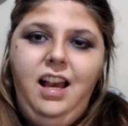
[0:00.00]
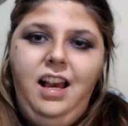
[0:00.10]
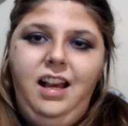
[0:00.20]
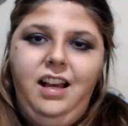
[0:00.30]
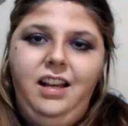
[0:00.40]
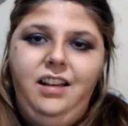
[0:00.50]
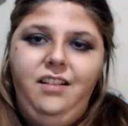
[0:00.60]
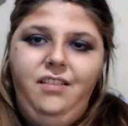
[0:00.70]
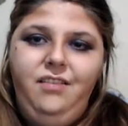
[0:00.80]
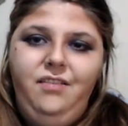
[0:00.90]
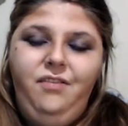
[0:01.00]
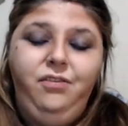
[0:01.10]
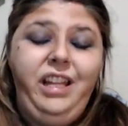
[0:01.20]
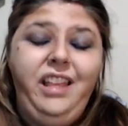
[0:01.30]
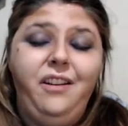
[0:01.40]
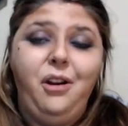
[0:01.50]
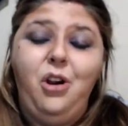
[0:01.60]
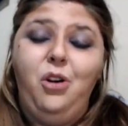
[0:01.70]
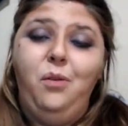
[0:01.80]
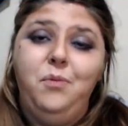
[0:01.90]
uh, flee their
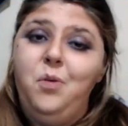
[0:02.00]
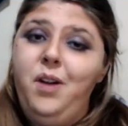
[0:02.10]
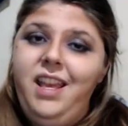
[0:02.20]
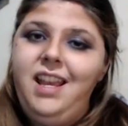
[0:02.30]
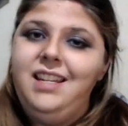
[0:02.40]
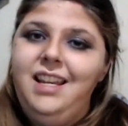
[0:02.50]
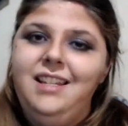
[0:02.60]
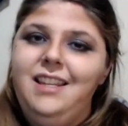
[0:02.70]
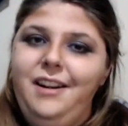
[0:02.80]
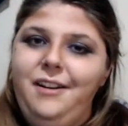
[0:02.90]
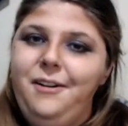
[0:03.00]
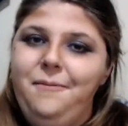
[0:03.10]
home 28 days later.